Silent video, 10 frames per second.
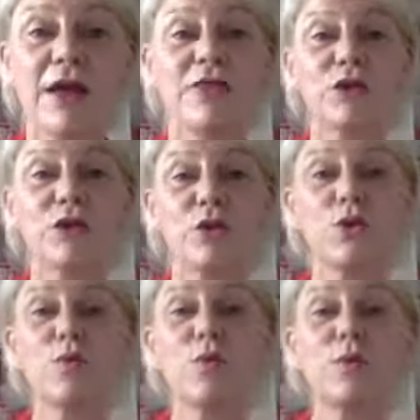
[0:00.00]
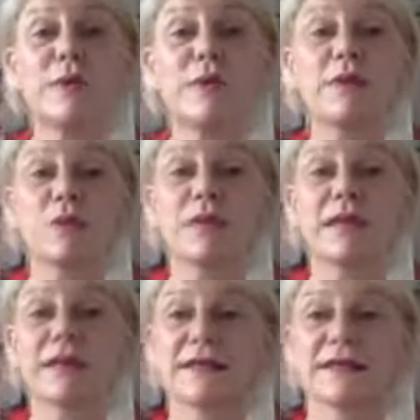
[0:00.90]
that you will be joining
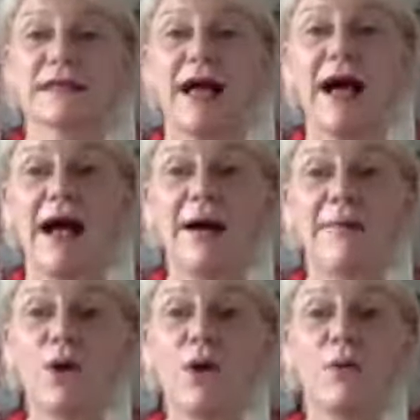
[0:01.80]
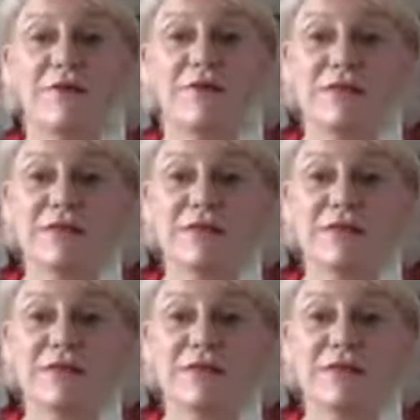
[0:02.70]
us. Oh, I've got